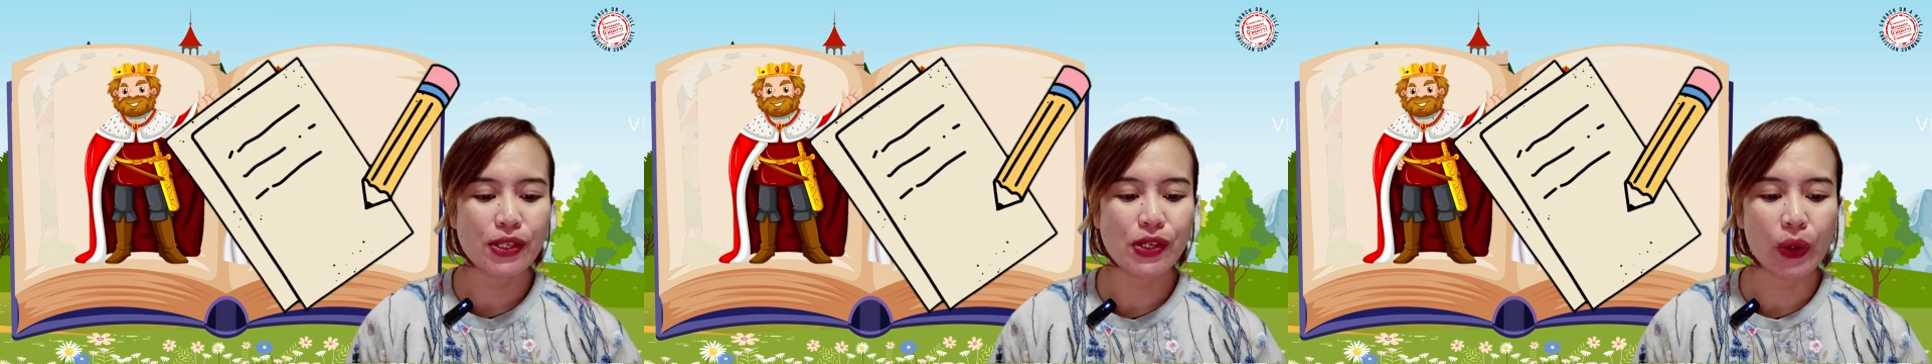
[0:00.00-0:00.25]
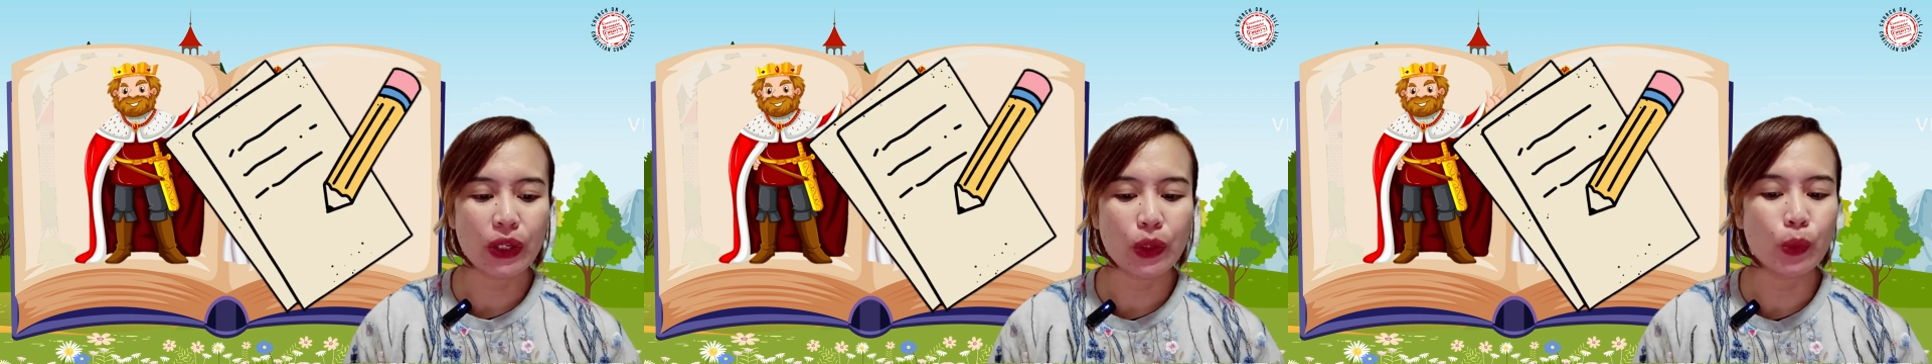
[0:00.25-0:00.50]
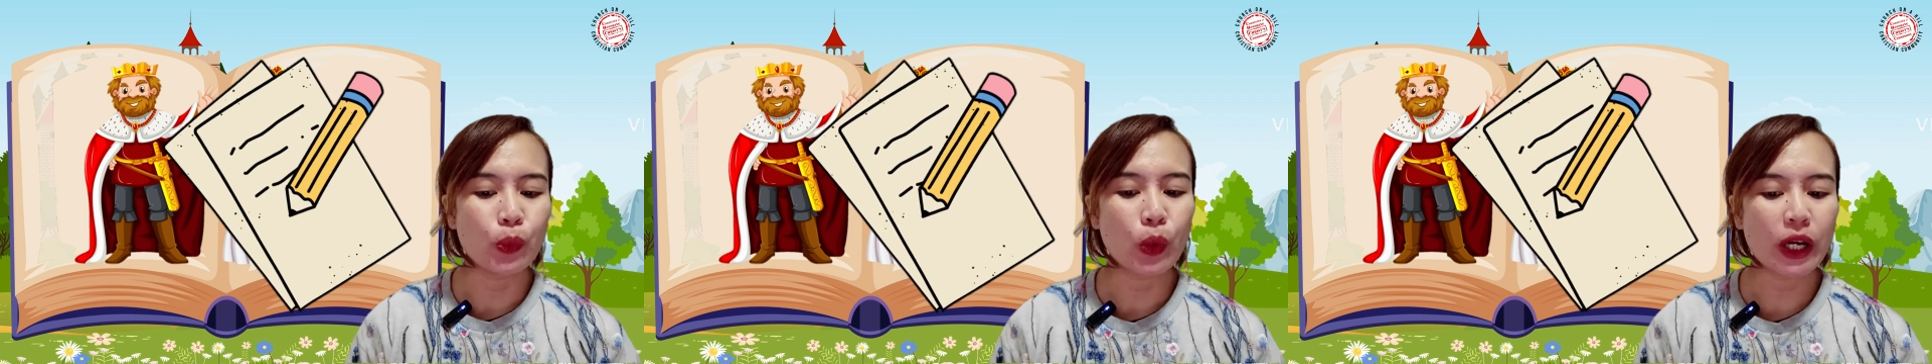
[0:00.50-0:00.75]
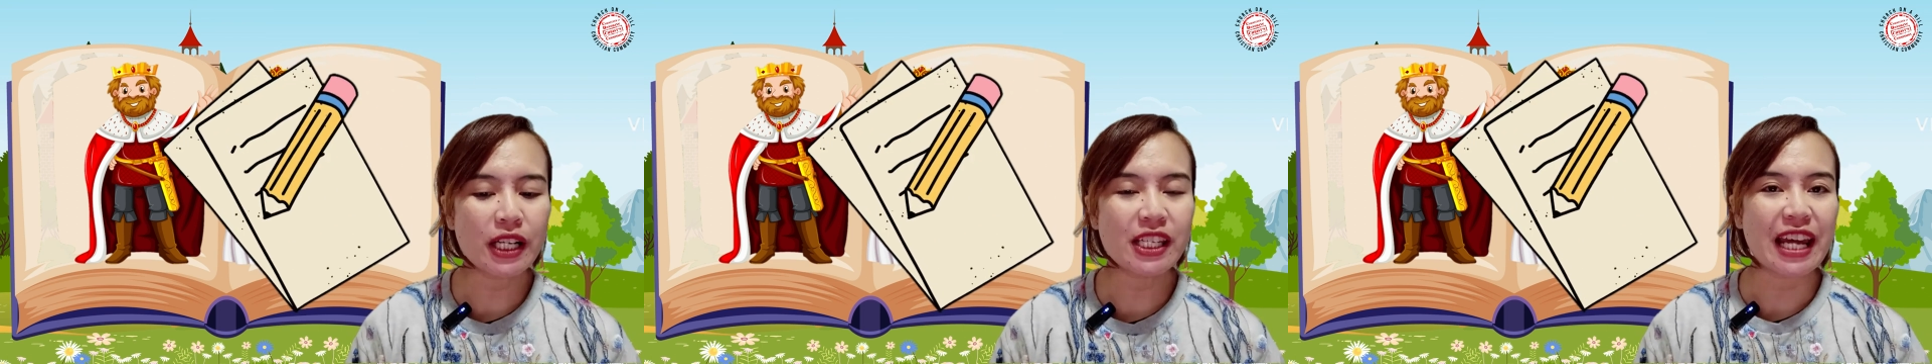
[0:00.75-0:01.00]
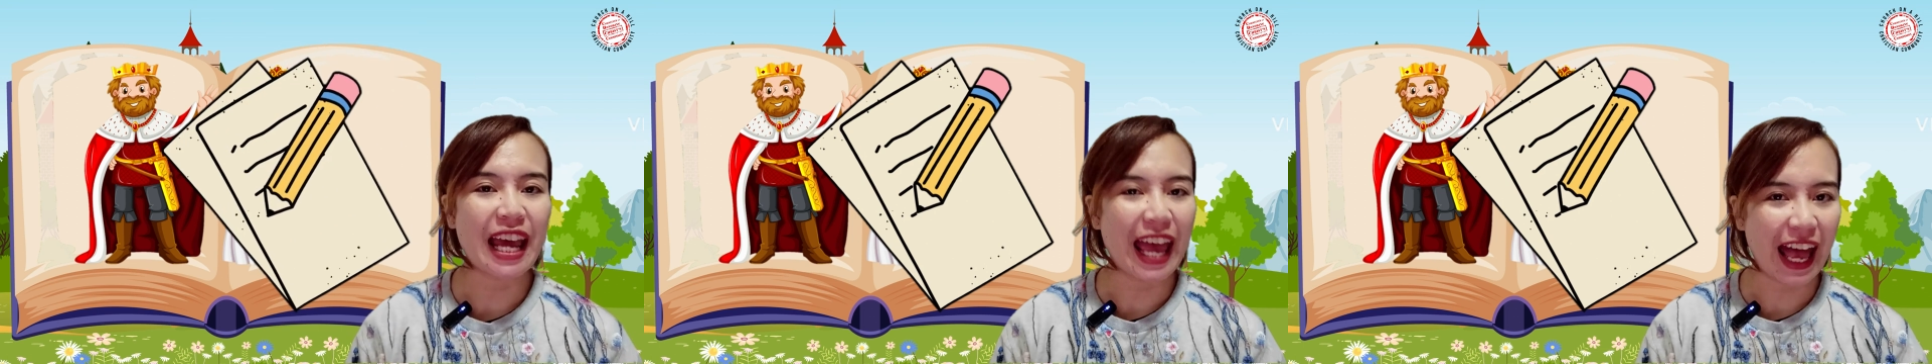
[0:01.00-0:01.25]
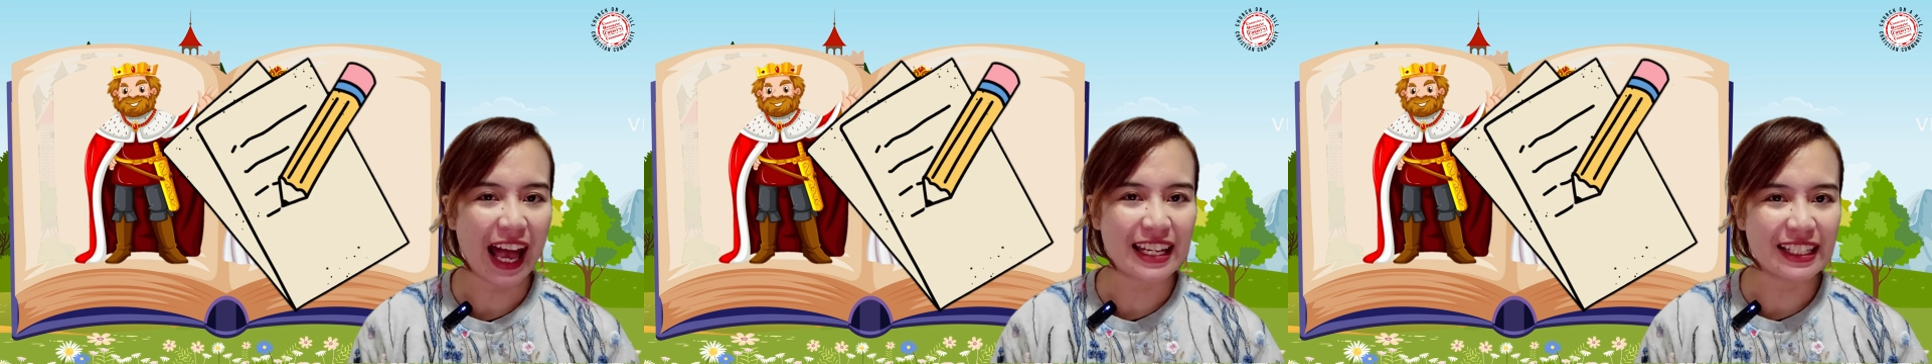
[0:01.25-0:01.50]
So he worked
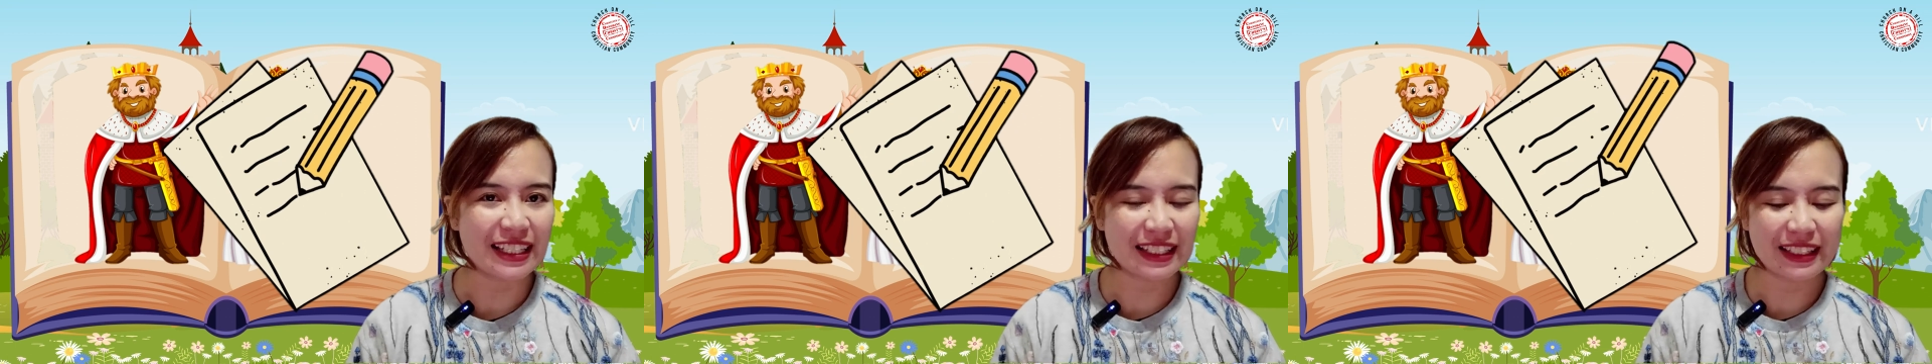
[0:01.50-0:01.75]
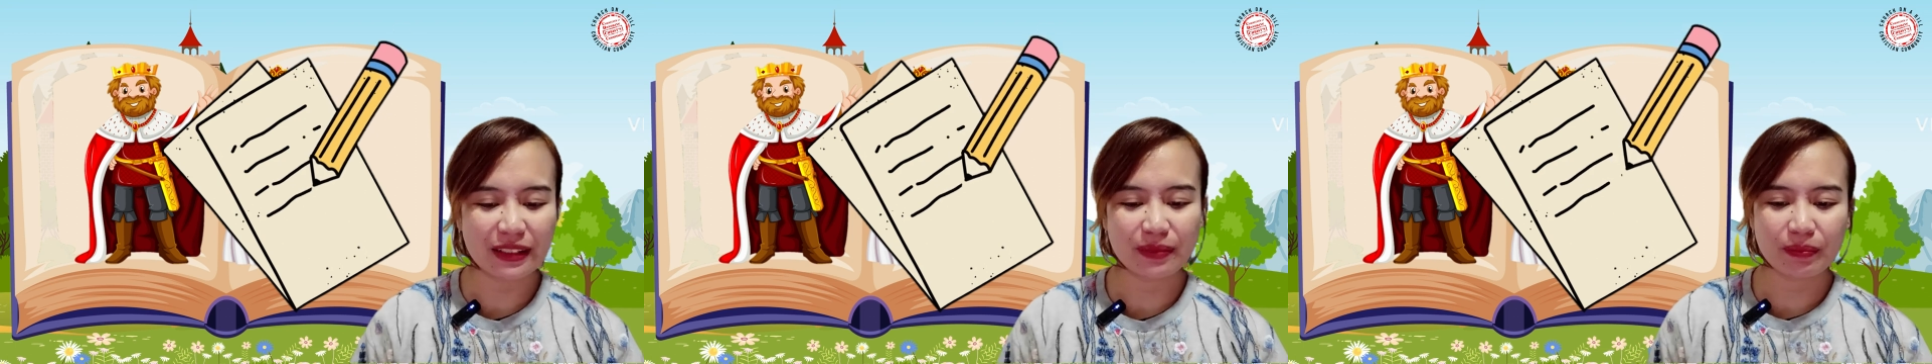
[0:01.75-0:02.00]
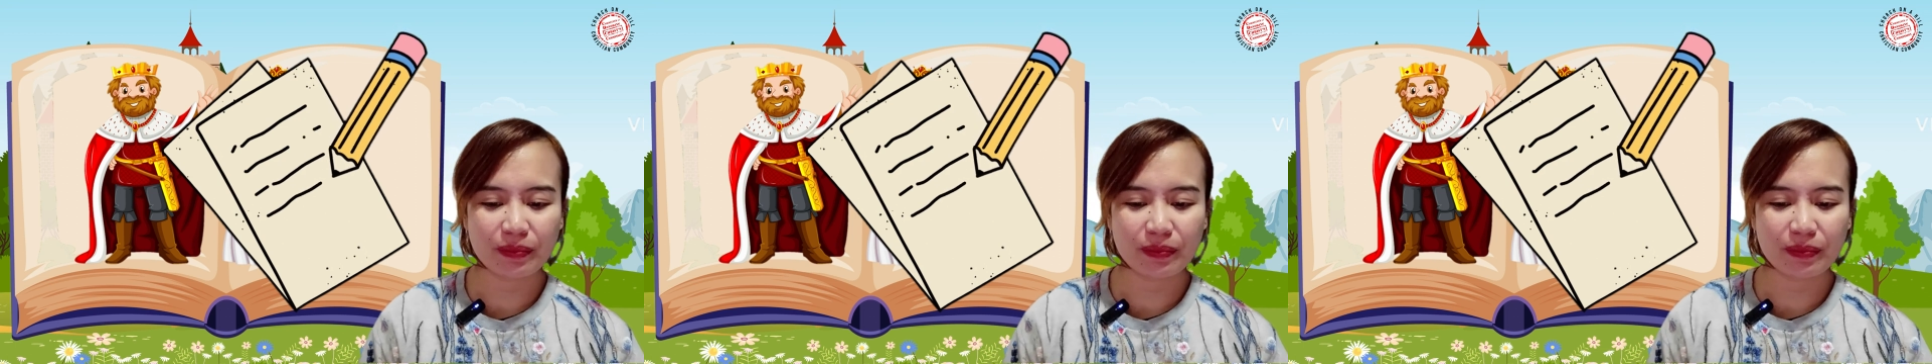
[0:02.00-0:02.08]
at it.